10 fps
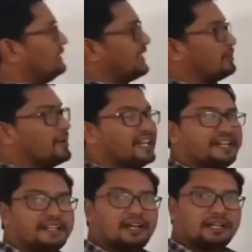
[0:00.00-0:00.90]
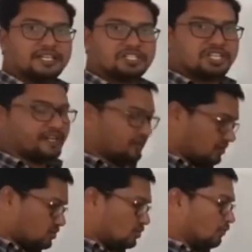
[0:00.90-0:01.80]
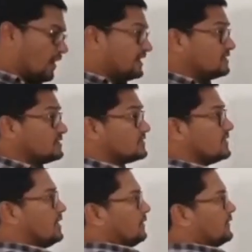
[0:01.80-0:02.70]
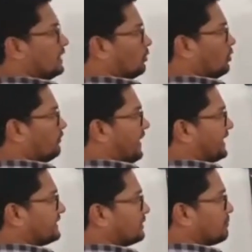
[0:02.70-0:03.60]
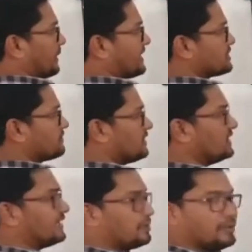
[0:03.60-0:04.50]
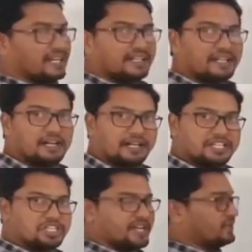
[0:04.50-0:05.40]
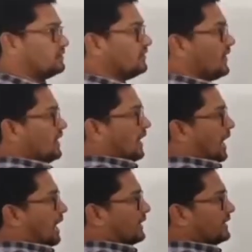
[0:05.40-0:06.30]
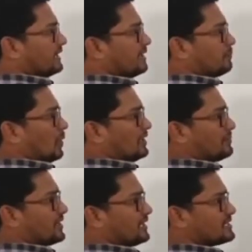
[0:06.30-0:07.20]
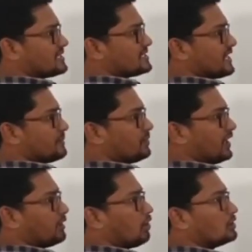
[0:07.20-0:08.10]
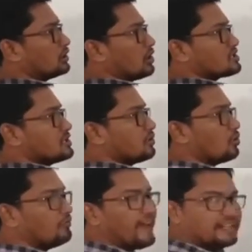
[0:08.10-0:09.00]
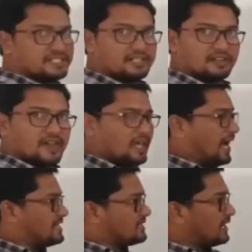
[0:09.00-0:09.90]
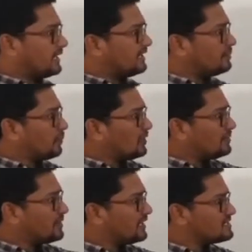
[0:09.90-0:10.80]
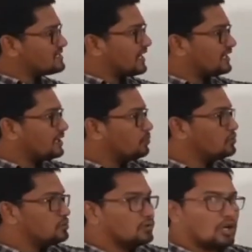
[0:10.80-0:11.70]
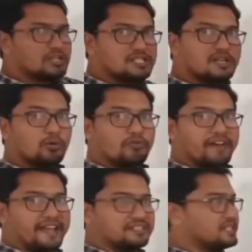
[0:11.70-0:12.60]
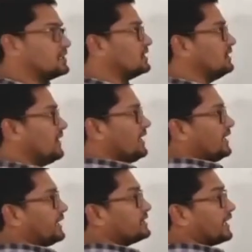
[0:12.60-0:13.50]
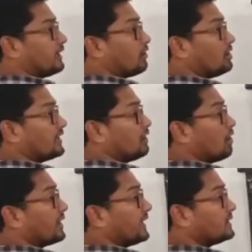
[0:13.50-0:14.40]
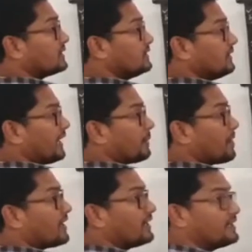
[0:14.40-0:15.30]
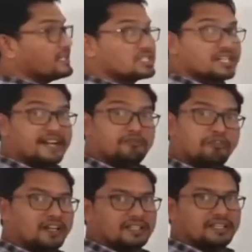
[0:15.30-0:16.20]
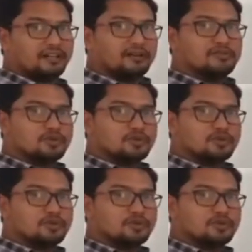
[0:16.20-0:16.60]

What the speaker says: Terminator region. So once the rho factor binds with the terminator region, RNA polymerase enzyme cannot cross the rho factor. As RNA polymerase is unable to cross the rho factor, it cannot elongate the mRNA strand further.